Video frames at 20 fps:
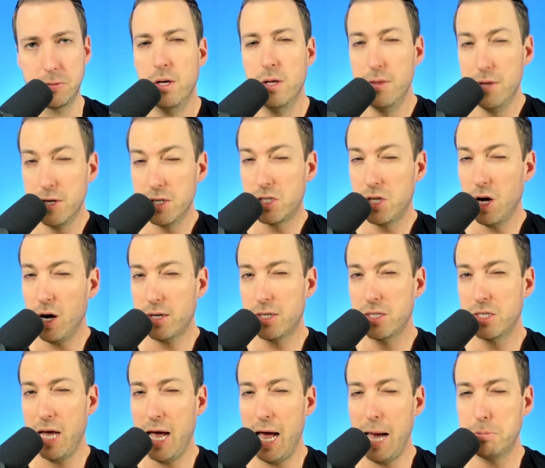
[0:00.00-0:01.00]
This talk is
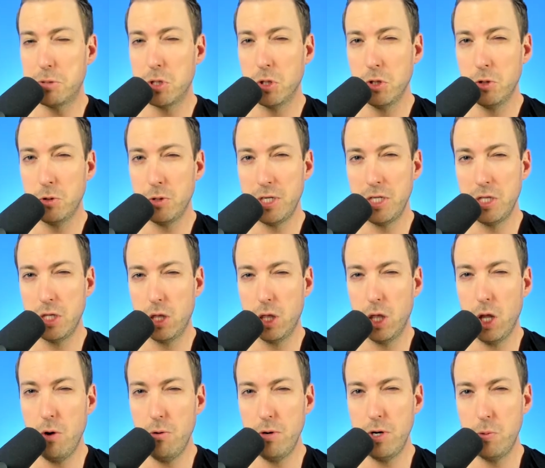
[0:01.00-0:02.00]
absolutely
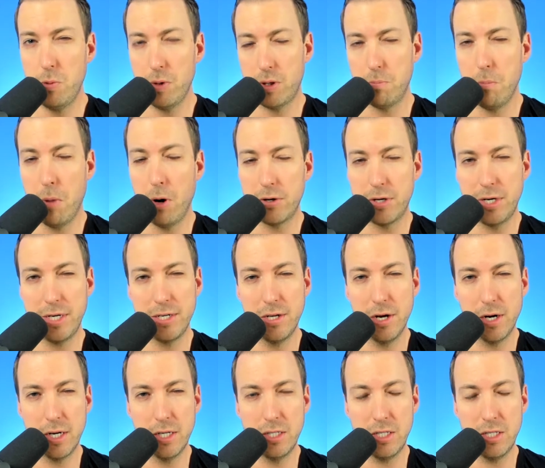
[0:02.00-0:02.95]
loaded with marketing nuggets,